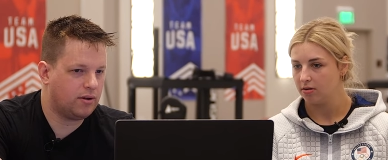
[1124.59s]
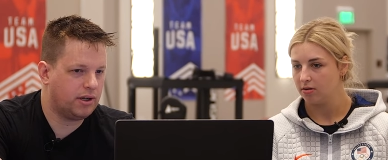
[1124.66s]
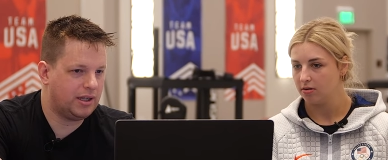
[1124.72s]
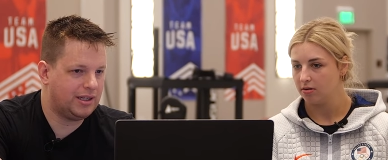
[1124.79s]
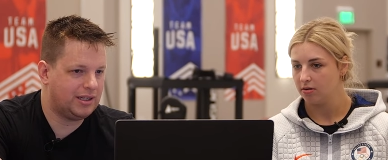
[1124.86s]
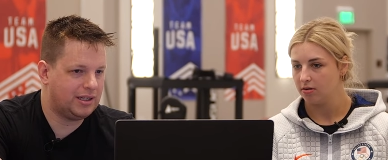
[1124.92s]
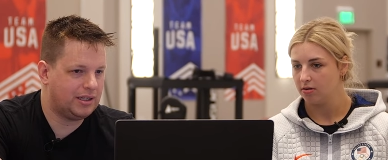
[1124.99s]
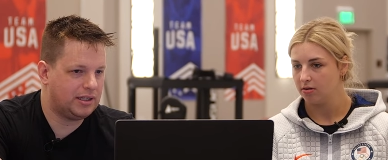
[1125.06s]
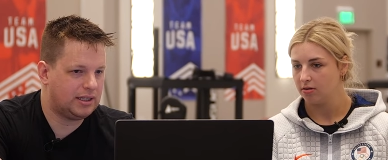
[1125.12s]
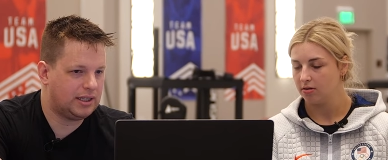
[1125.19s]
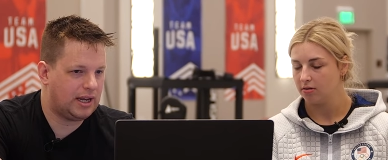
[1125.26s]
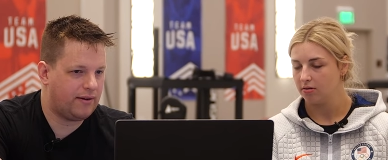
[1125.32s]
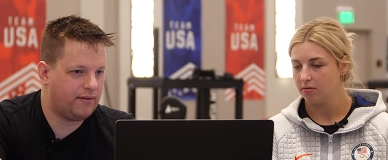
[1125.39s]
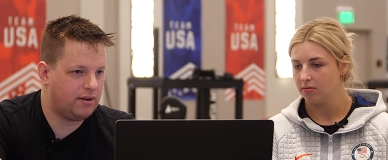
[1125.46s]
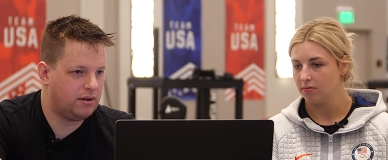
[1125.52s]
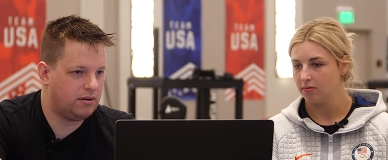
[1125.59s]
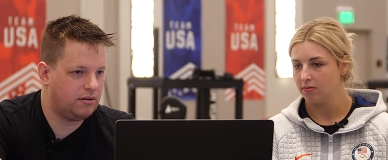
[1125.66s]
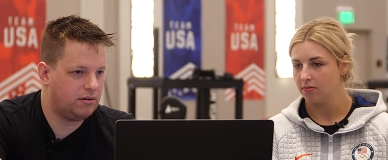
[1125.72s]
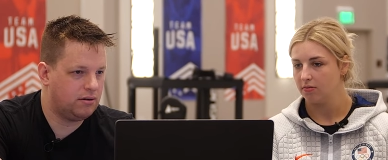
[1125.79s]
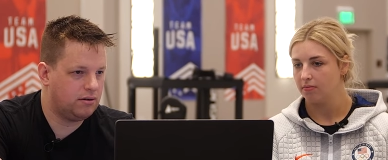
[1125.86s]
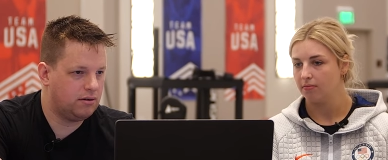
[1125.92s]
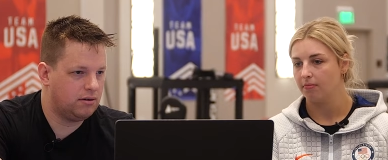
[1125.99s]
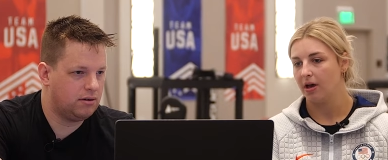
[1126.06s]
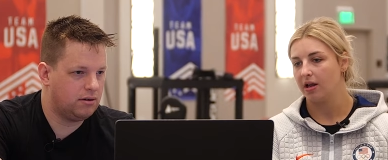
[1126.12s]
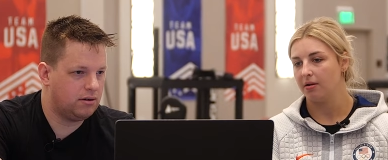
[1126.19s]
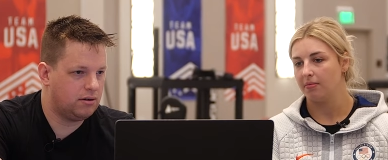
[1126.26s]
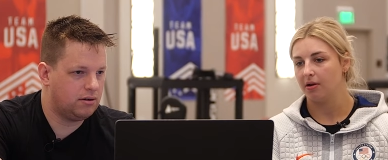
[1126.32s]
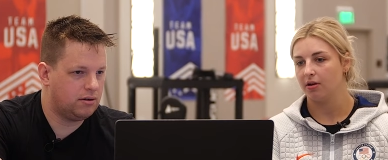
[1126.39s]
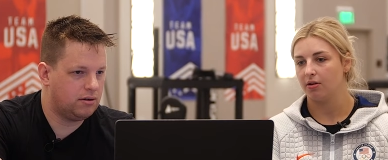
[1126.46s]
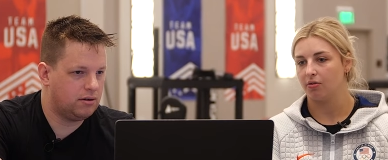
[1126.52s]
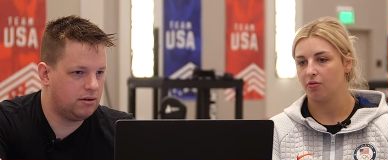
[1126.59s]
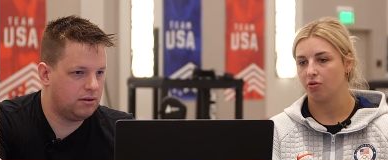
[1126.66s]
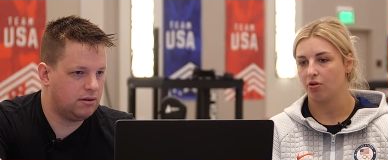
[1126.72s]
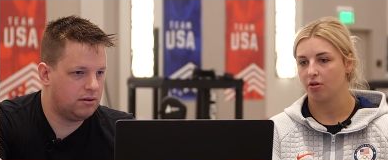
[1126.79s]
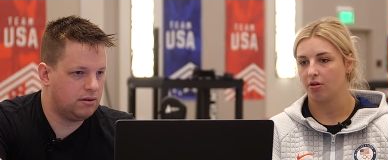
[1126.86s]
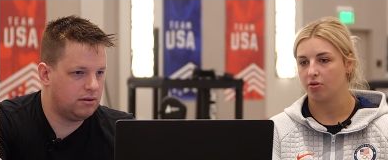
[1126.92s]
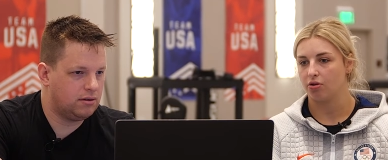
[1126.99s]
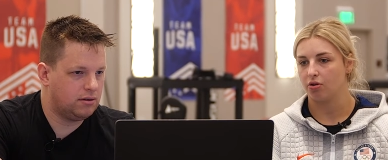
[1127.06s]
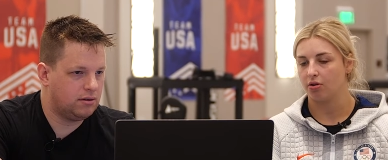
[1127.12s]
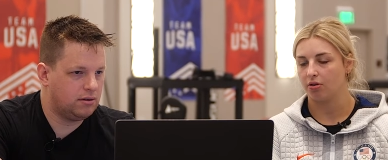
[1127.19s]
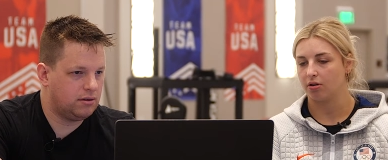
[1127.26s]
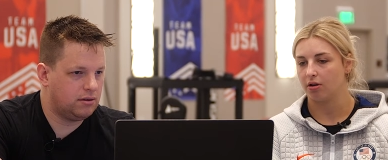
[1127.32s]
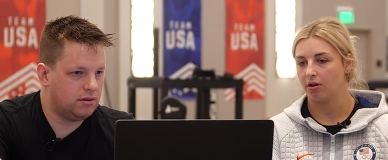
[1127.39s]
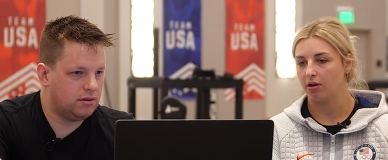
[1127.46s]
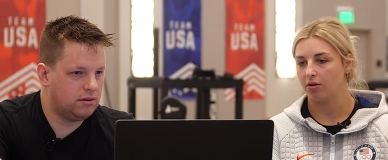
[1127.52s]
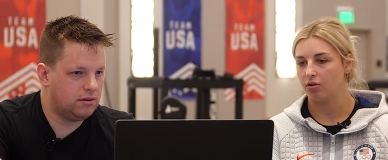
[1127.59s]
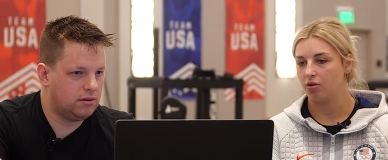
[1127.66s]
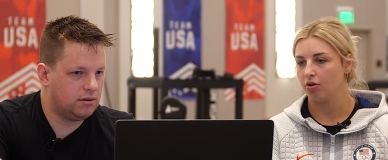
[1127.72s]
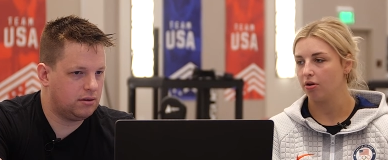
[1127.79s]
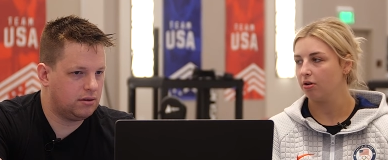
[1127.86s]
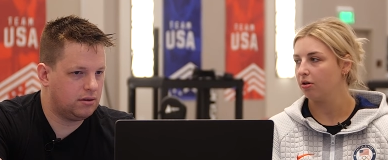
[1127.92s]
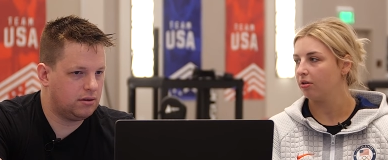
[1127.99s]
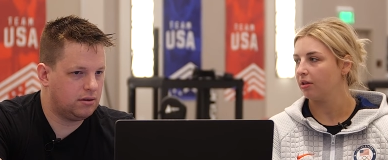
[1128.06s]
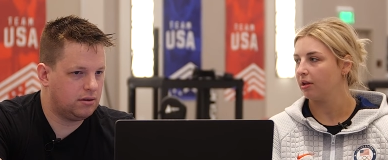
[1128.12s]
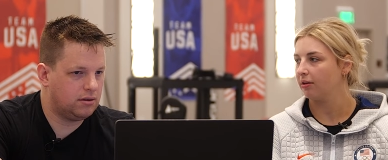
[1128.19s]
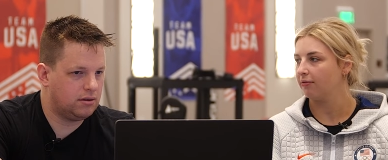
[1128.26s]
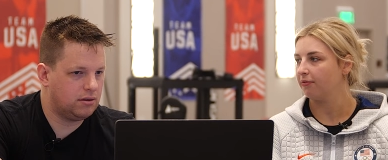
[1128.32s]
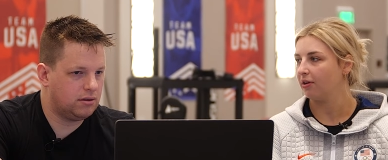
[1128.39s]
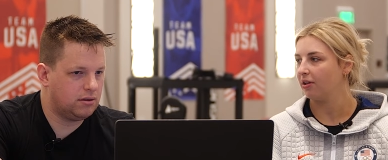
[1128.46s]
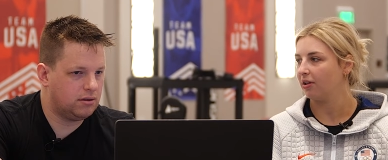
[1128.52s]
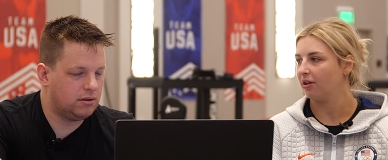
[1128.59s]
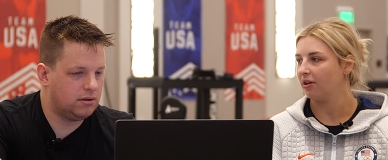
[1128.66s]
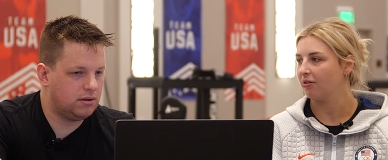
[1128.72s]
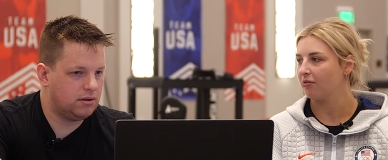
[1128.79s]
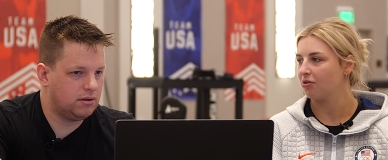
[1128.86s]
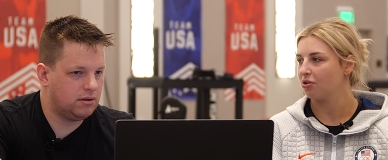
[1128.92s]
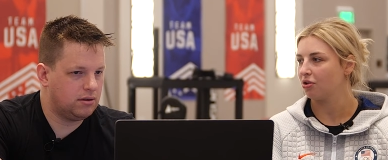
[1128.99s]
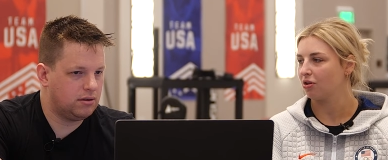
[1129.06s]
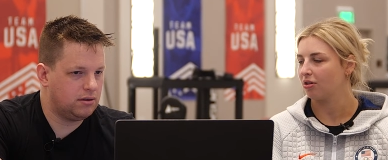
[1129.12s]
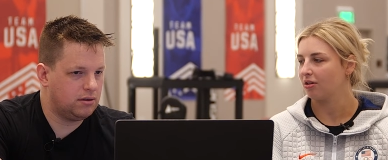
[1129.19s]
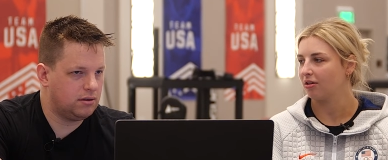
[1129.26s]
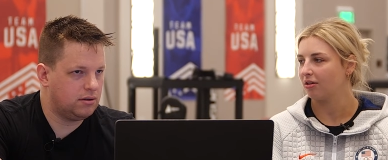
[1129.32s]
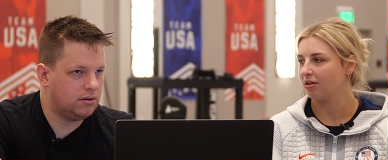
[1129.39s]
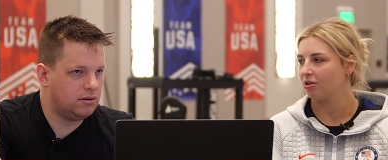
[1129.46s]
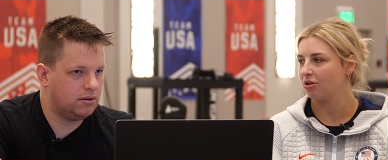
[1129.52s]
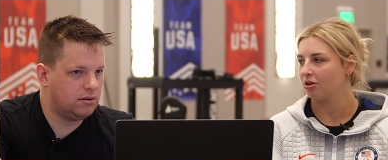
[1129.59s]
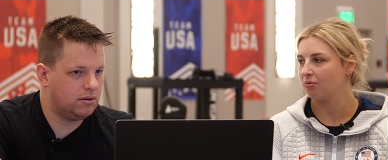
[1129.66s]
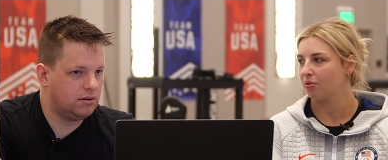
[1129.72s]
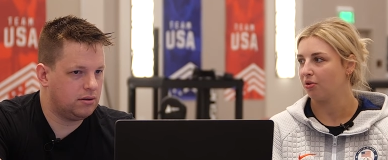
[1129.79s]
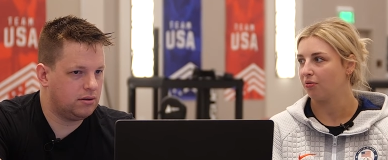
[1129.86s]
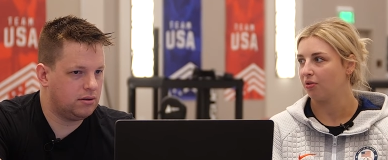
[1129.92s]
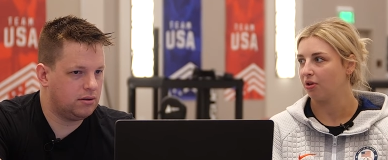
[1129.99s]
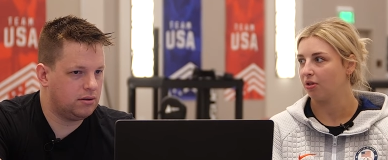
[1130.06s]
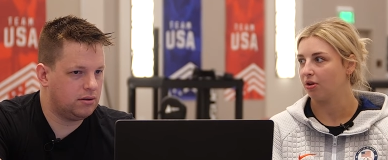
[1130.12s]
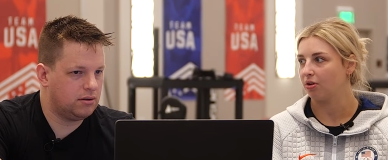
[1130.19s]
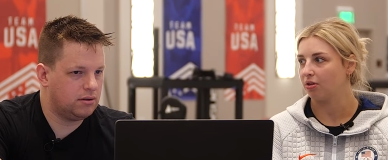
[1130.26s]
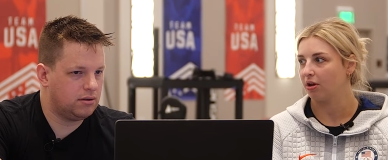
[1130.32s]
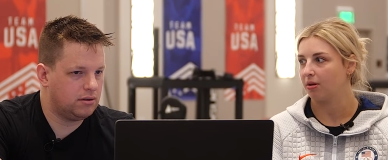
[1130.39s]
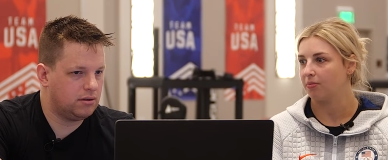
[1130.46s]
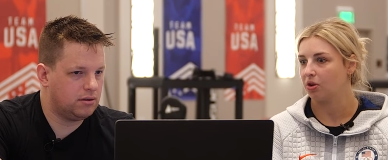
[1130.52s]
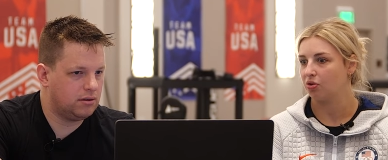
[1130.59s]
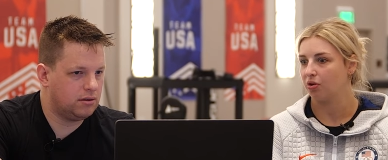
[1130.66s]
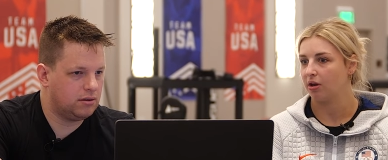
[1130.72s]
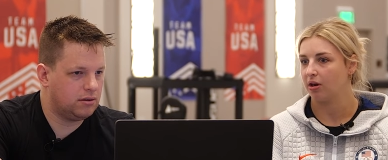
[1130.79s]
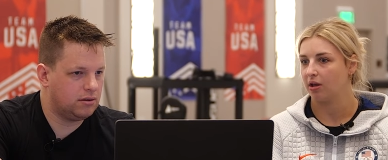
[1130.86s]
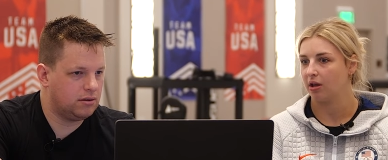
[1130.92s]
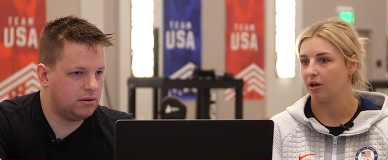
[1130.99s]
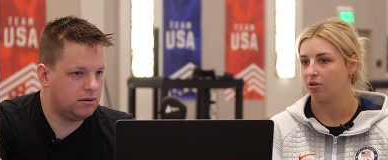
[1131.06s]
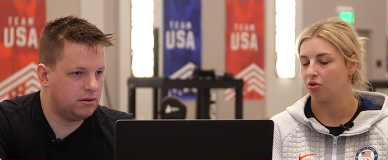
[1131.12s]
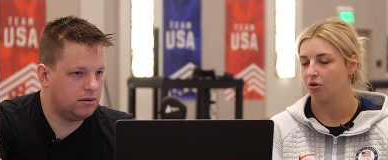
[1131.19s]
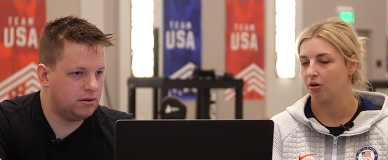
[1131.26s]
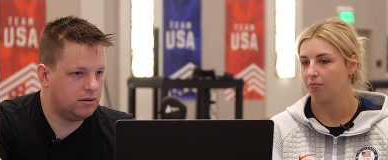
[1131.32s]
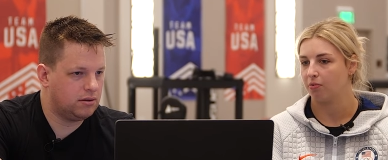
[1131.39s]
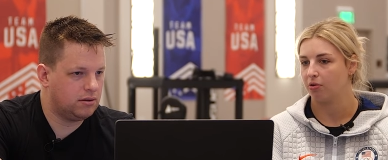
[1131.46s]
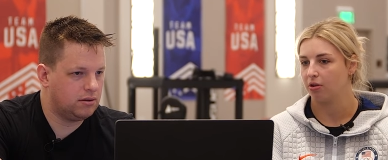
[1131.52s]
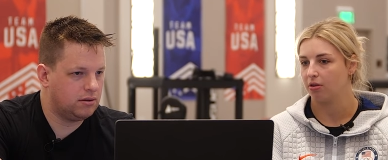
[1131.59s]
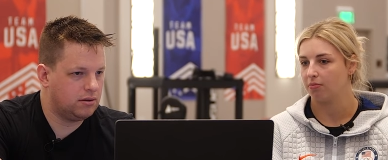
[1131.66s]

Speaker 1: twenty-seven.
Speaker 2: Maddie Myers was just such a good clean and jerker that it felt like it was just, it took me a really long time to try to catch up with